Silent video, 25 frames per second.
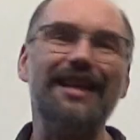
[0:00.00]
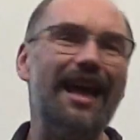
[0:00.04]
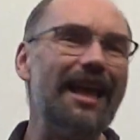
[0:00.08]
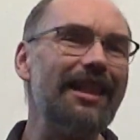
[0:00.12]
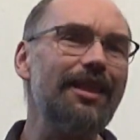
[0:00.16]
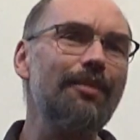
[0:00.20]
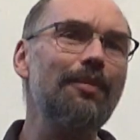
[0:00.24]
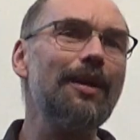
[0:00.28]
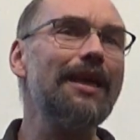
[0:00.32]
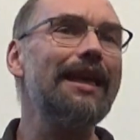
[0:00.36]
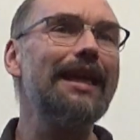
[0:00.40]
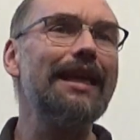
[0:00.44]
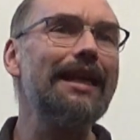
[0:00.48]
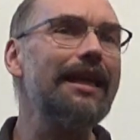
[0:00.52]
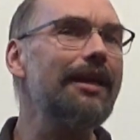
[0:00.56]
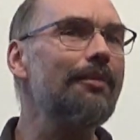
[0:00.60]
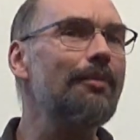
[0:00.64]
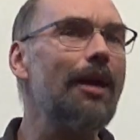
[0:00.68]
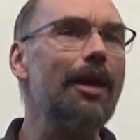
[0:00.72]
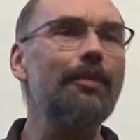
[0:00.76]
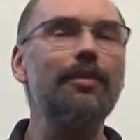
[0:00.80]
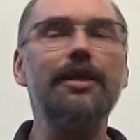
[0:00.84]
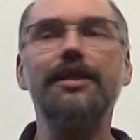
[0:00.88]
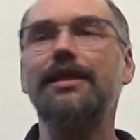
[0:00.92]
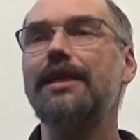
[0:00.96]
At the beginning,
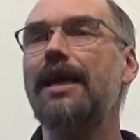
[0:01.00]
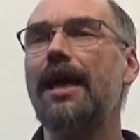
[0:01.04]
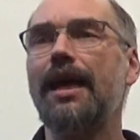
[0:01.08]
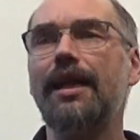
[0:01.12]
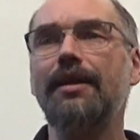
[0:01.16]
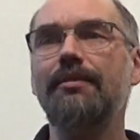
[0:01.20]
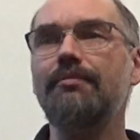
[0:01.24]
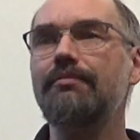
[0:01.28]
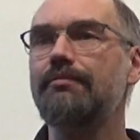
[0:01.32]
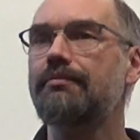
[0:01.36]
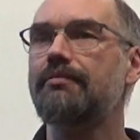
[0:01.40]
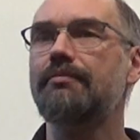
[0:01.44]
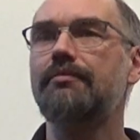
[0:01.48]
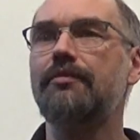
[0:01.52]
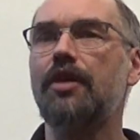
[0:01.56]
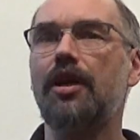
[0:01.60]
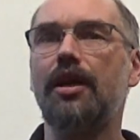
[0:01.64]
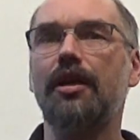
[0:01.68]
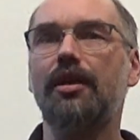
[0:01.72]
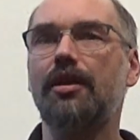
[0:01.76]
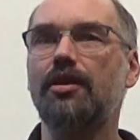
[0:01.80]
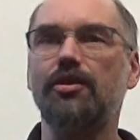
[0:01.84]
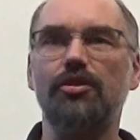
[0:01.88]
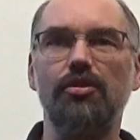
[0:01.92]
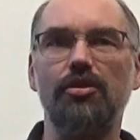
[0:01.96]
maybe 10,
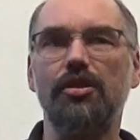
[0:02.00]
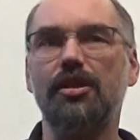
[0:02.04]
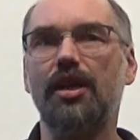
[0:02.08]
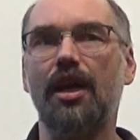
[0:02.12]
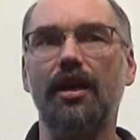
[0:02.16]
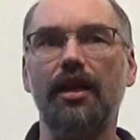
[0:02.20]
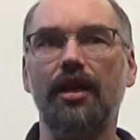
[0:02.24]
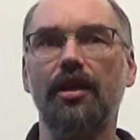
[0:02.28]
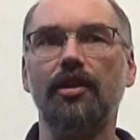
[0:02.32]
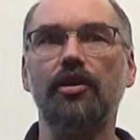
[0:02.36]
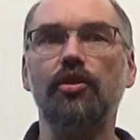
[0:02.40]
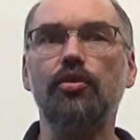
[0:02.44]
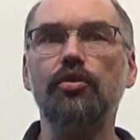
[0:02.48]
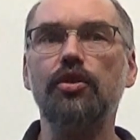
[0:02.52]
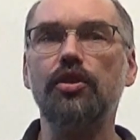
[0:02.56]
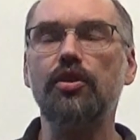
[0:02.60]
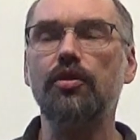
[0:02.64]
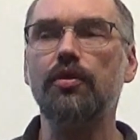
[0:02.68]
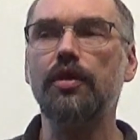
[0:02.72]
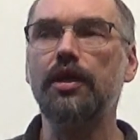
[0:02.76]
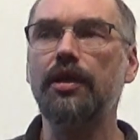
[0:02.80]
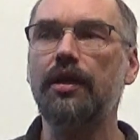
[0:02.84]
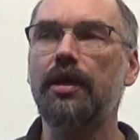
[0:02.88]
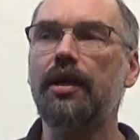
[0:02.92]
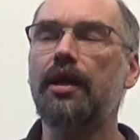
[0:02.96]
right? Because you just got to get used
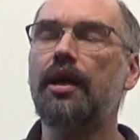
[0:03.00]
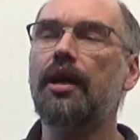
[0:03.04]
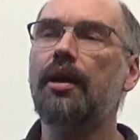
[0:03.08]
to it.